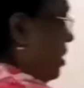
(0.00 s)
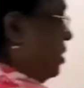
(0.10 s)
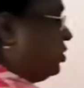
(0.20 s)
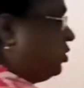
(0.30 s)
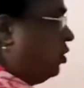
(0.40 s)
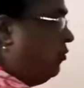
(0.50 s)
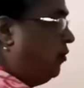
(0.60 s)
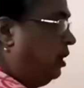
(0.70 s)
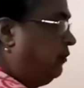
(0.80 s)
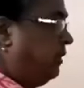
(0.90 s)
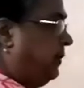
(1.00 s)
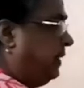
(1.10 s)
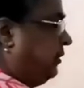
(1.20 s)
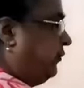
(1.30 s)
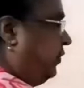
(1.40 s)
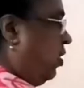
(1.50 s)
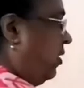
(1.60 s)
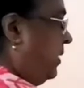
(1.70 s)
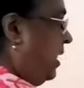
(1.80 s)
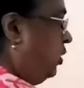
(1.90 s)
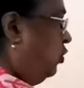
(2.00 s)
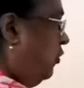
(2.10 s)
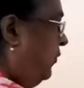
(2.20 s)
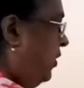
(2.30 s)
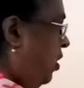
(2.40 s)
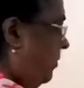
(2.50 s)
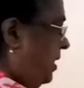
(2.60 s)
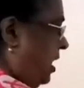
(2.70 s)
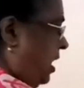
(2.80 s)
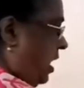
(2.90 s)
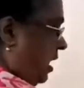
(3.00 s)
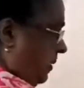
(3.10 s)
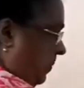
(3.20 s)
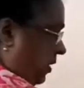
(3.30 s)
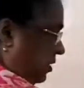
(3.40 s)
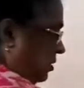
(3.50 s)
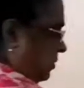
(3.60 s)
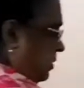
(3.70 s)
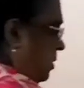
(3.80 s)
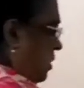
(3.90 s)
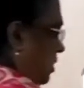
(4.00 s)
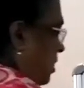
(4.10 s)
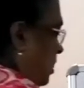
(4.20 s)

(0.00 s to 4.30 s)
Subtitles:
So what will be the phenomena? Two phenomena are possible.